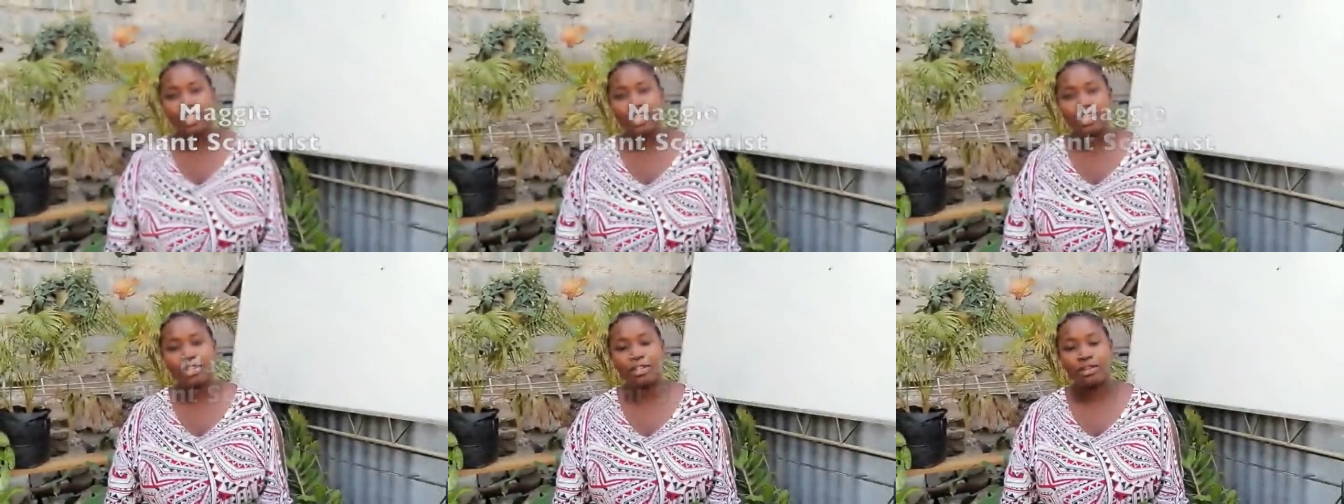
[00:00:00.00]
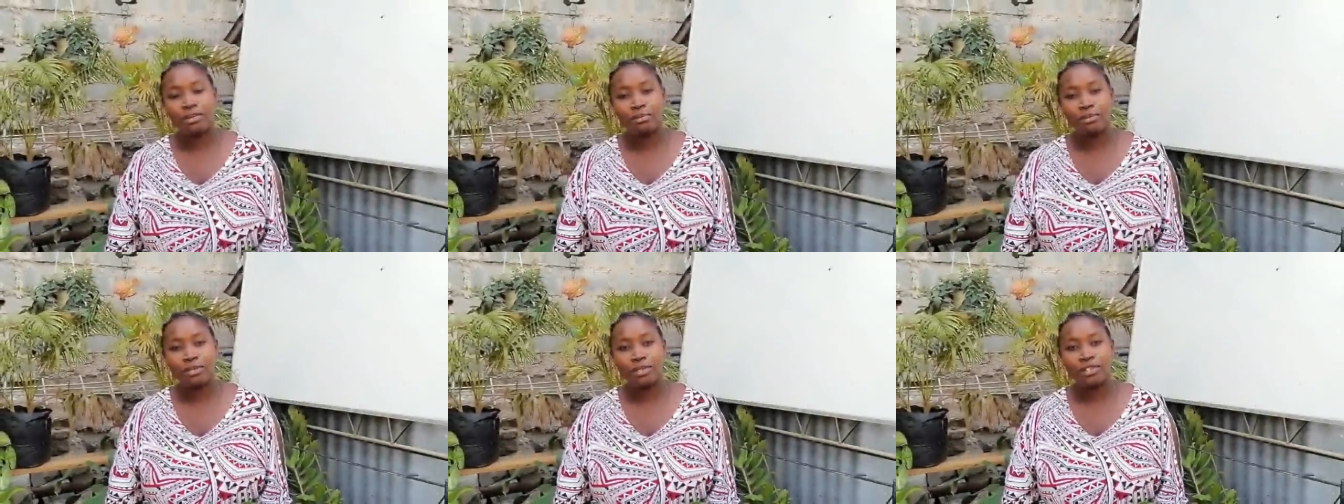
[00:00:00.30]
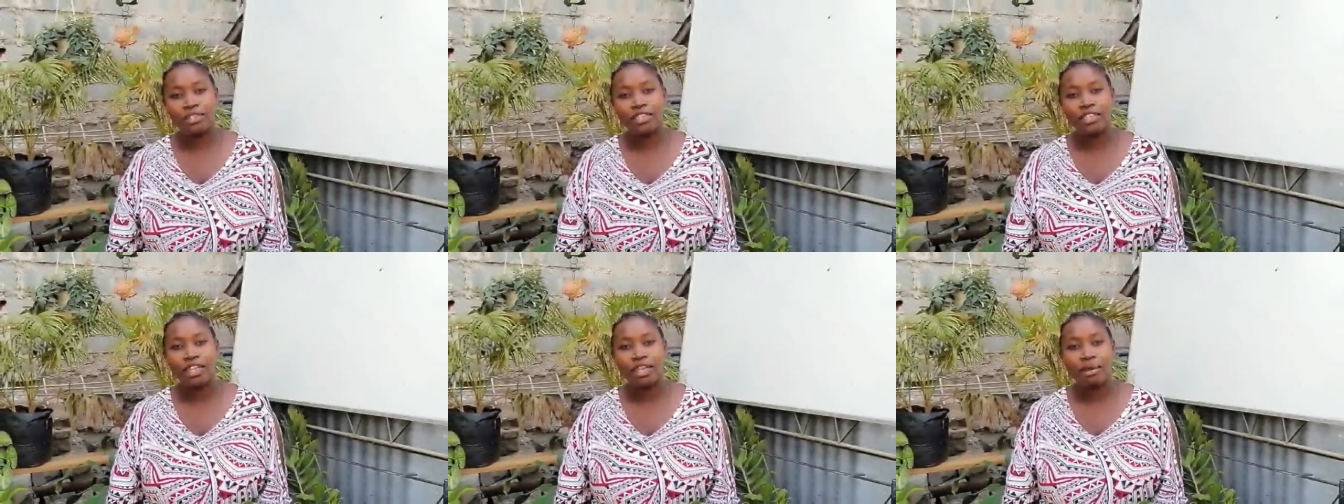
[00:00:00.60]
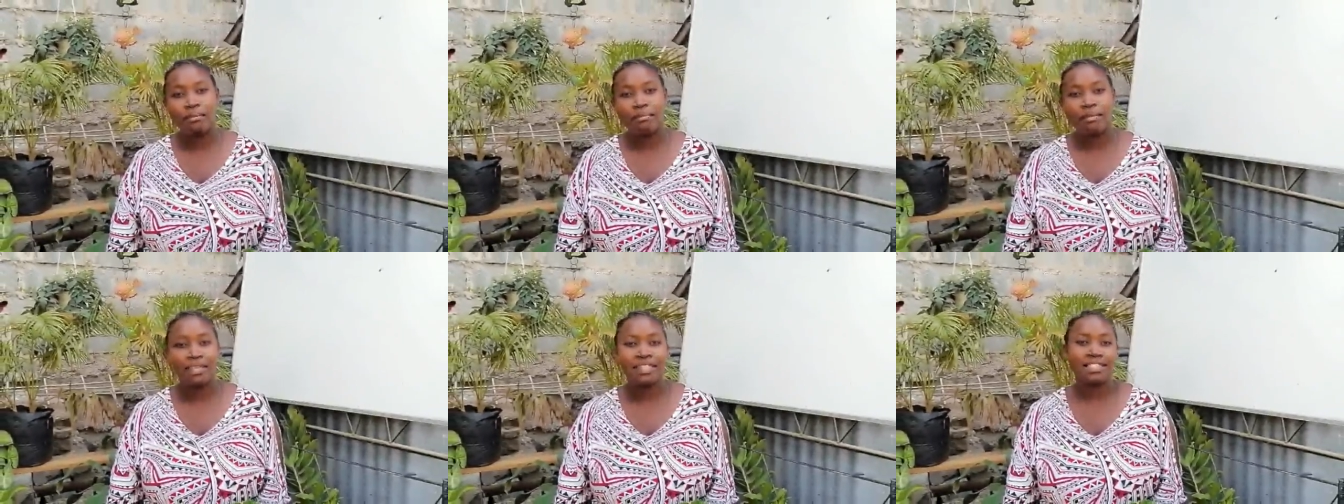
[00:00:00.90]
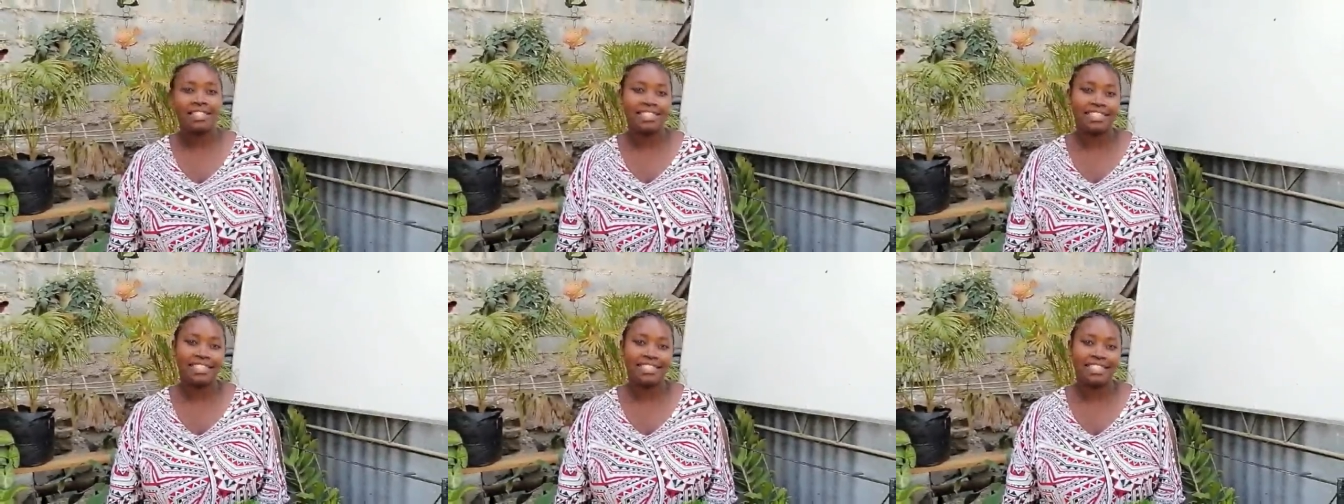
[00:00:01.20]
the common
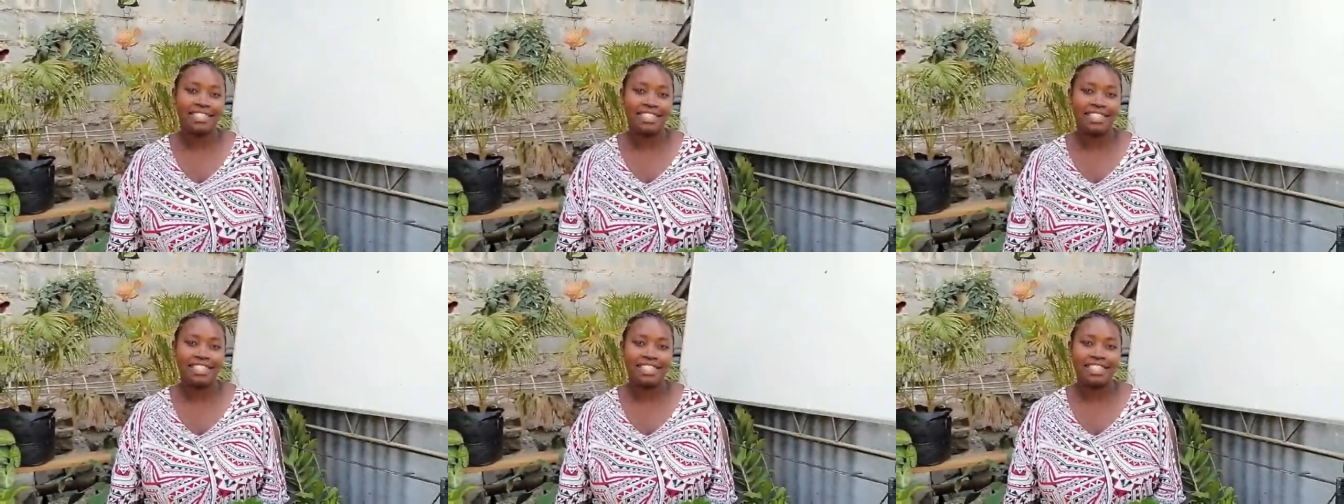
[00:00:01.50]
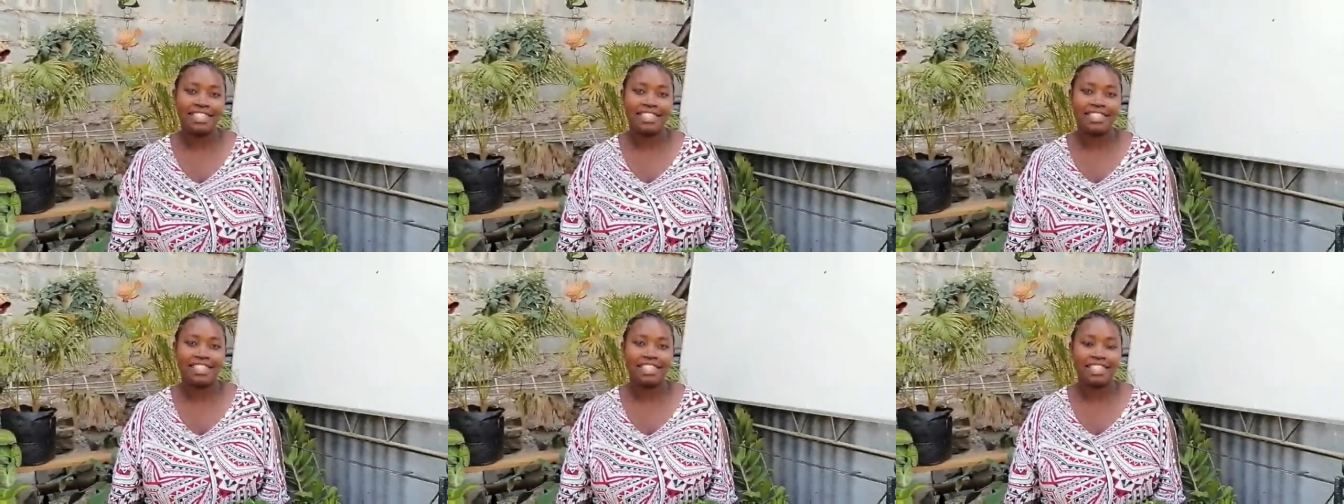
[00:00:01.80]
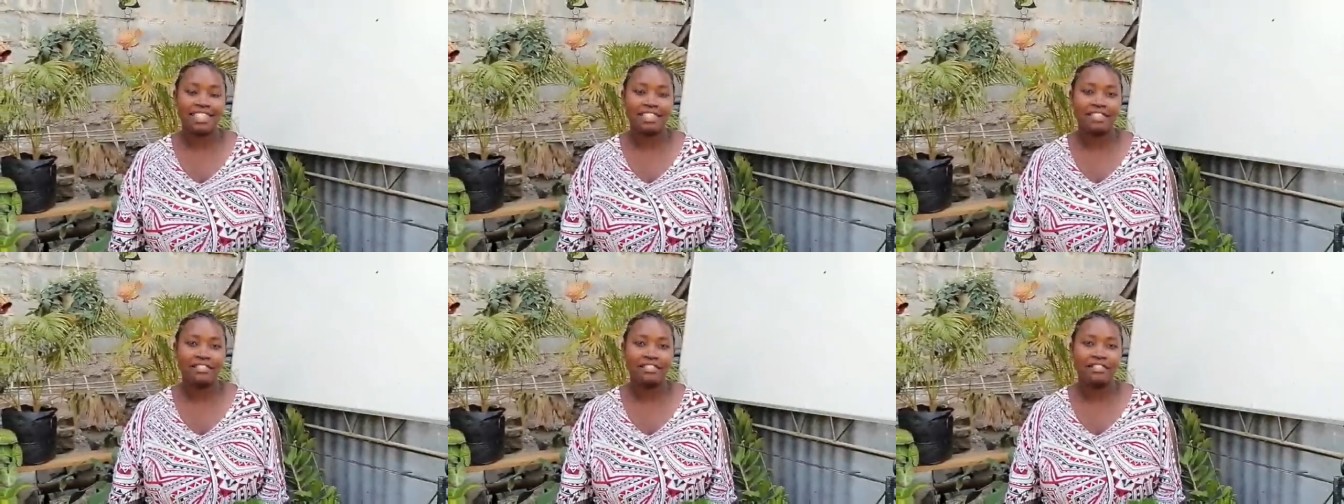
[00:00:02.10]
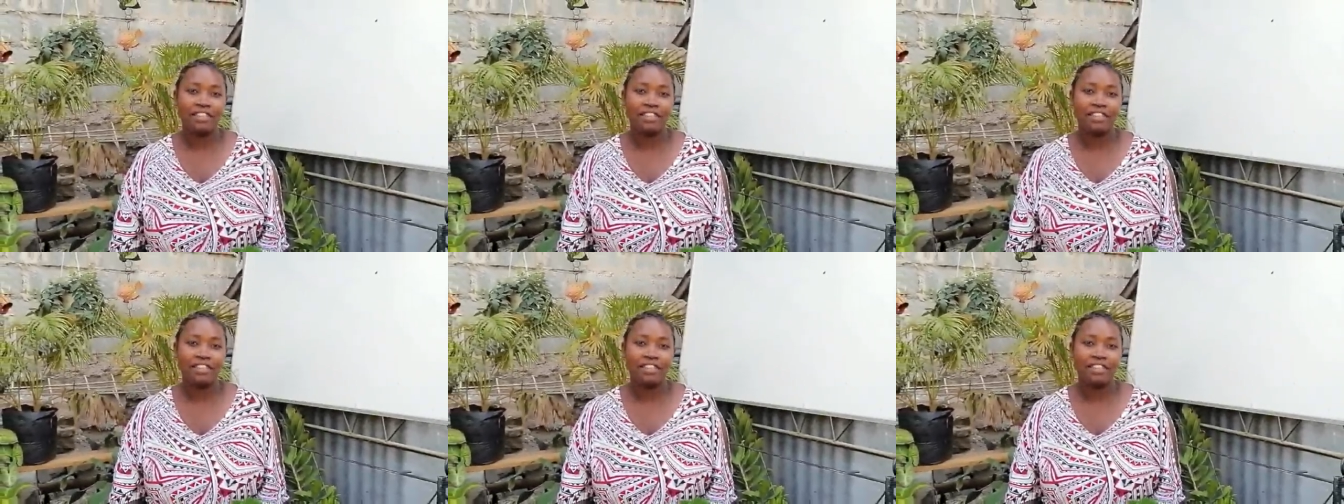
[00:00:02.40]
pests and diseases that are